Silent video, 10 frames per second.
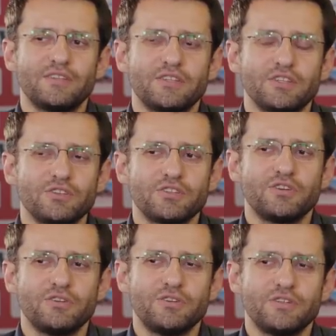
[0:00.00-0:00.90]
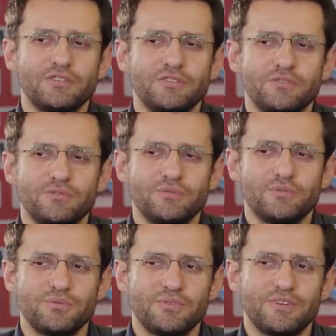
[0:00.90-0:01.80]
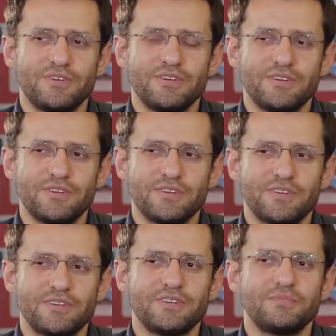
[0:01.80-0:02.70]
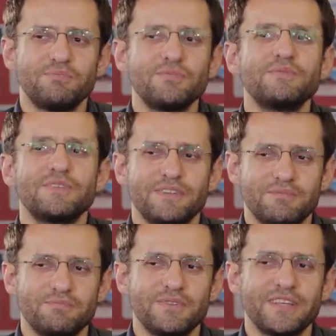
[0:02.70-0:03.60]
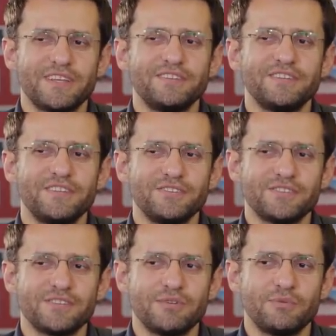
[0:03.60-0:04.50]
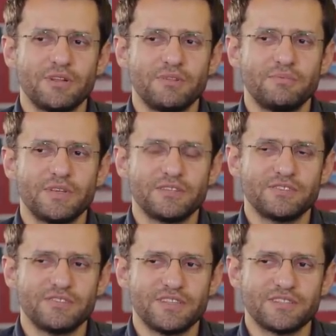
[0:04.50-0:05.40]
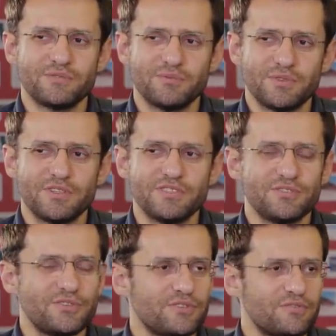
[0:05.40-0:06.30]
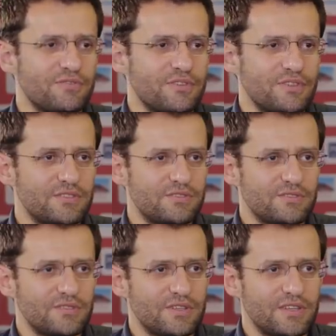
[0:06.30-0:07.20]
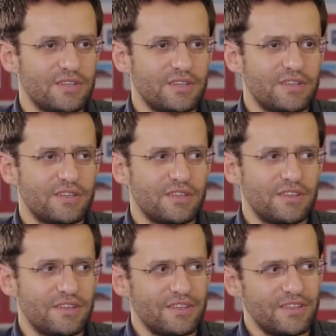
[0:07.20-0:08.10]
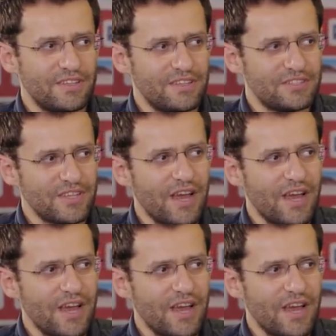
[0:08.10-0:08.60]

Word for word: not going to uh, play continuously well because that's what his strength. His his